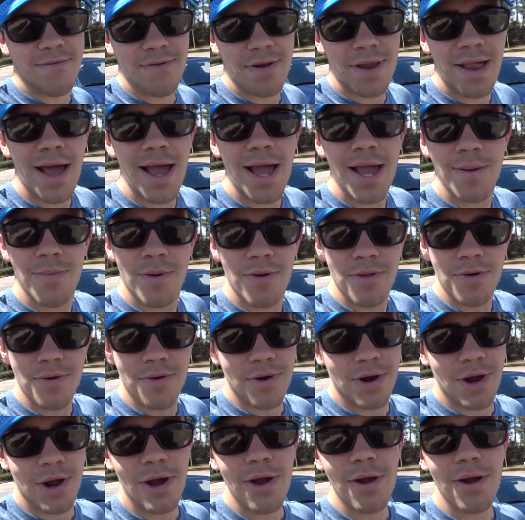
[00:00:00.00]
reliable
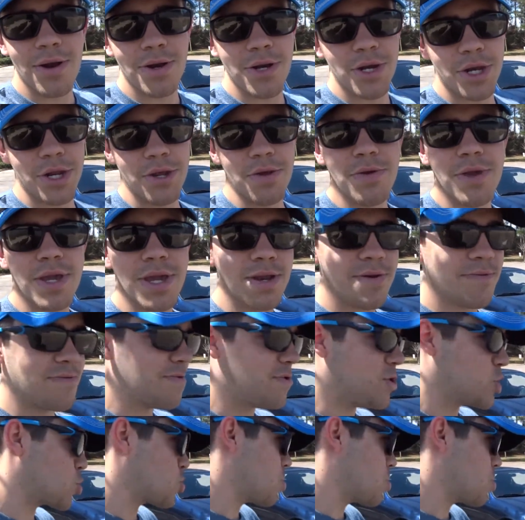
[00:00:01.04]
little cars. You can